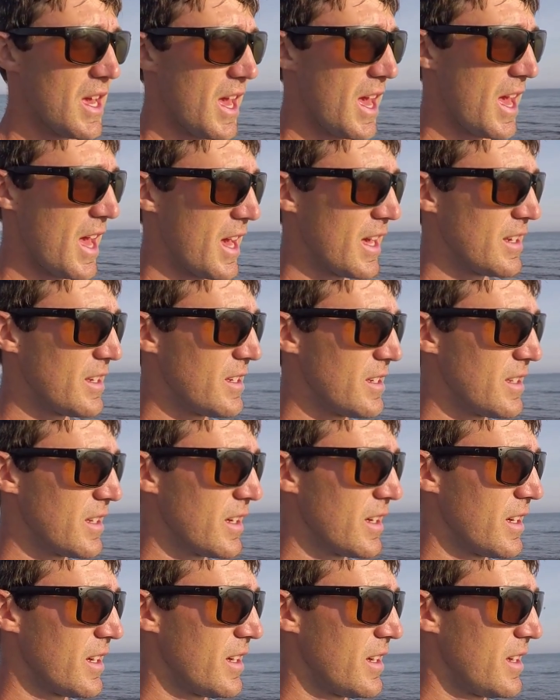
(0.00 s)
And,
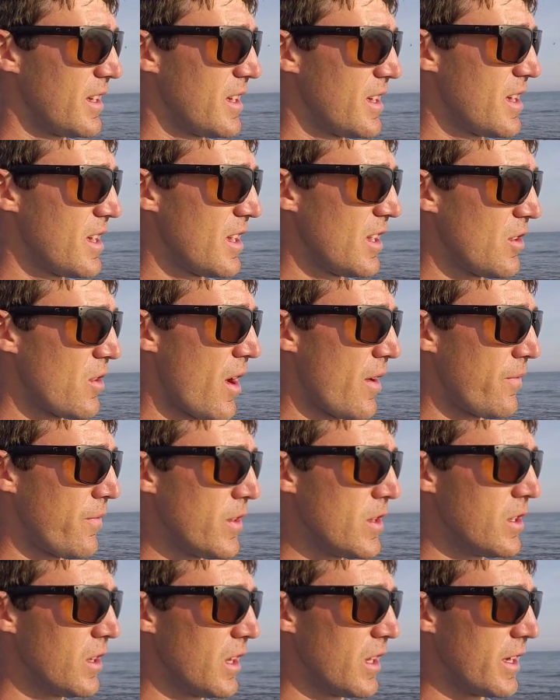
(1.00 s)
uh, you know, I
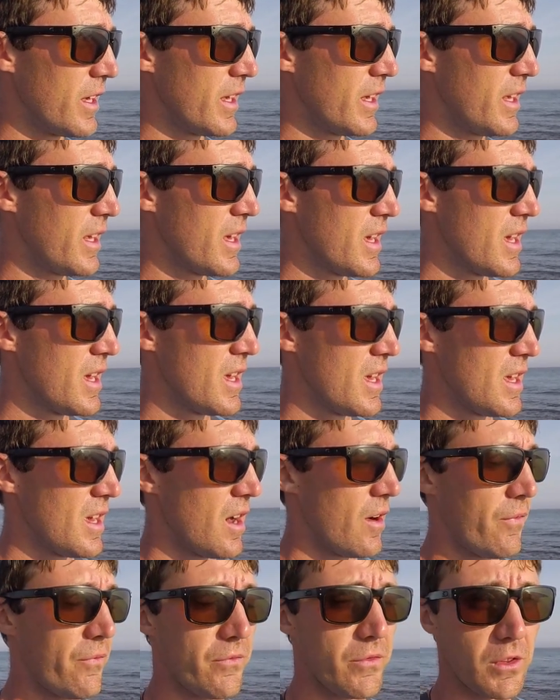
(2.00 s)
feel like
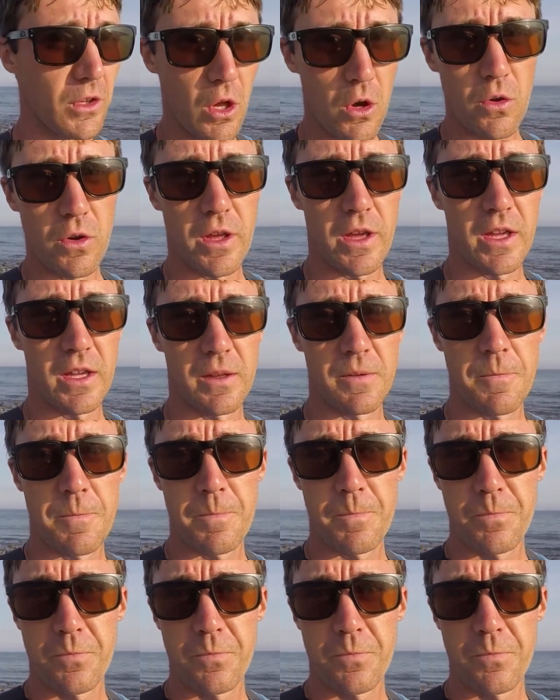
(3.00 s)
a floating,